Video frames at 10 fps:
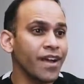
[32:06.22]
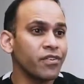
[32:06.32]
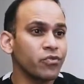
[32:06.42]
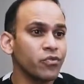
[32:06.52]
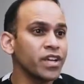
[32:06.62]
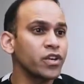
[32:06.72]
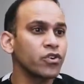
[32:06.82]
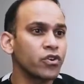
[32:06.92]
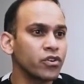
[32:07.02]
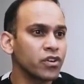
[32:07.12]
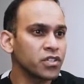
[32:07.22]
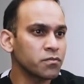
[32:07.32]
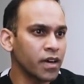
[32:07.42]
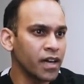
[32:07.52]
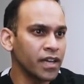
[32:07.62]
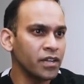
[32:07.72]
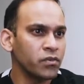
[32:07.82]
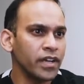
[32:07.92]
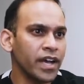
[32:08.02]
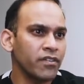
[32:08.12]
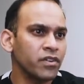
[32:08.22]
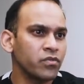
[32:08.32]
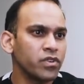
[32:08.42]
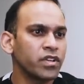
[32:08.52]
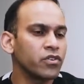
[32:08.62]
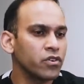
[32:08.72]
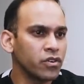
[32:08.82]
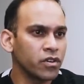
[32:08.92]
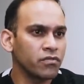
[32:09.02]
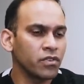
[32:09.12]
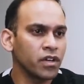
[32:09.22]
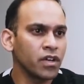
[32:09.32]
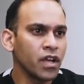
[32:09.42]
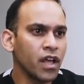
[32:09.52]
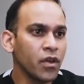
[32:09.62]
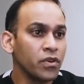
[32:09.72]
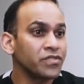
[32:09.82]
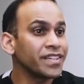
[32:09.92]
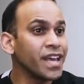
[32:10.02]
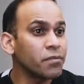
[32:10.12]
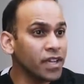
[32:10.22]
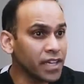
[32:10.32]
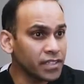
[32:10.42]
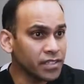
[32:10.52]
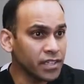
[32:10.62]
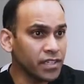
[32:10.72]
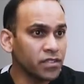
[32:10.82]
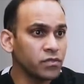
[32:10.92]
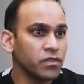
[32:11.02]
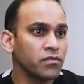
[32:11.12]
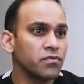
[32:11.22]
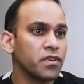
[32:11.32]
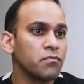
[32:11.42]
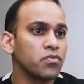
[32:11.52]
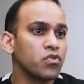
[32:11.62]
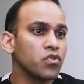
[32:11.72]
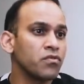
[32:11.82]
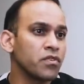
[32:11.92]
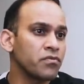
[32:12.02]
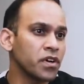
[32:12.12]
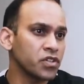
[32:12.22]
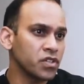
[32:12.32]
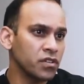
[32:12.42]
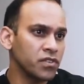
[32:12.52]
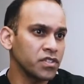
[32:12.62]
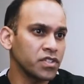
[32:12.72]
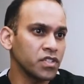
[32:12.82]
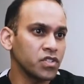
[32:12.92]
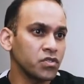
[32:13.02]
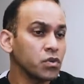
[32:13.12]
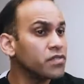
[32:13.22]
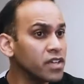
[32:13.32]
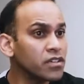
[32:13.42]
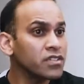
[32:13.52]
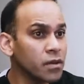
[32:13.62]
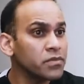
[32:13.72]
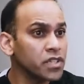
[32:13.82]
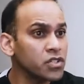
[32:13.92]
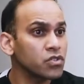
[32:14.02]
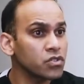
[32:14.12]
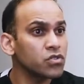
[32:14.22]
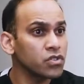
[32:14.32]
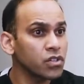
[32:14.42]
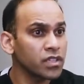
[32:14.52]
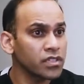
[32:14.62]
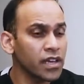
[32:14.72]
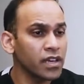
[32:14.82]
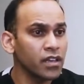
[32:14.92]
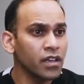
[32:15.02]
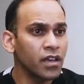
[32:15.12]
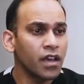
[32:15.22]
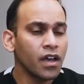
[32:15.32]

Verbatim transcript: haven't regrown her spine. We haven't regrown her foot. We've stabilized things. We've improved the function of these tissues. We've healed some tissues to a certain extent. Yeah.